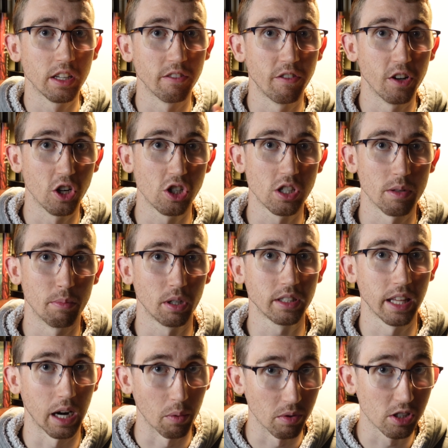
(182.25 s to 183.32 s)
to finish the book
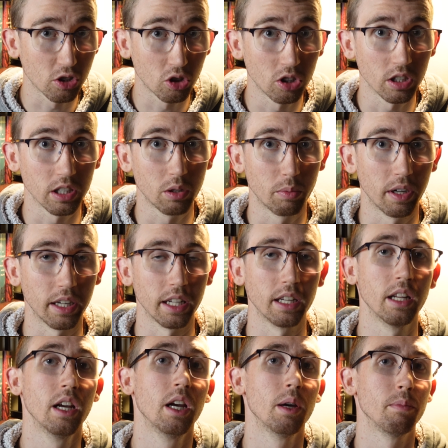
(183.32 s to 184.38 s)
that I was currently
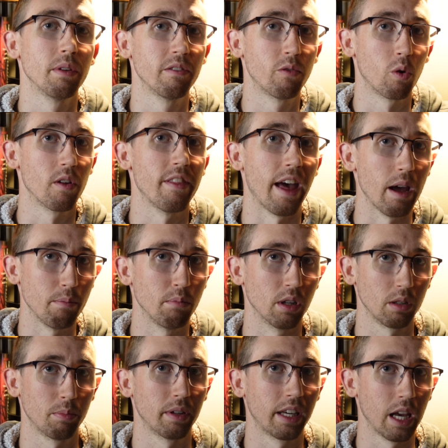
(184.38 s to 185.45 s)
reading before that
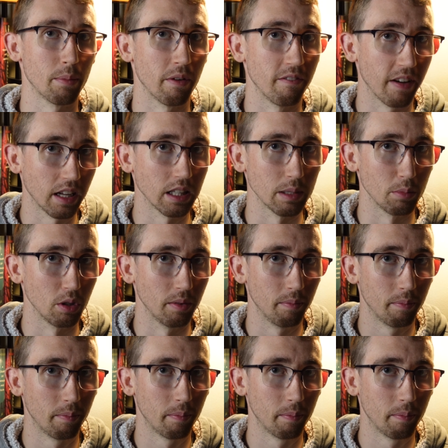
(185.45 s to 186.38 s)
book became available.